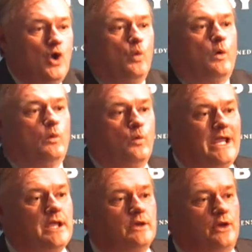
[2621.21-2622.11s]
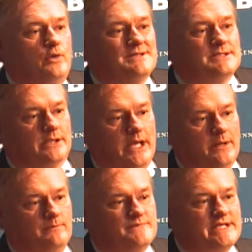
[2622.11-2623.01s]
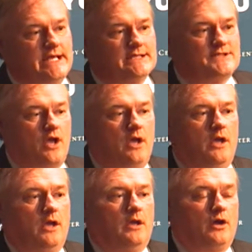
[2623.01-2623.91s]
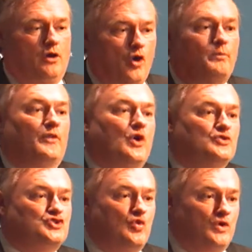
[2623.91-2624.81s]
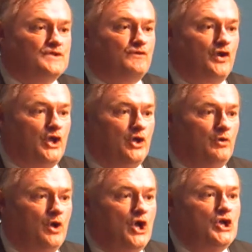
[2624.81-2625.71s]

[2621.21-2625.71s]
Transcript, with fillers: What we can do as alums is open those doors for you.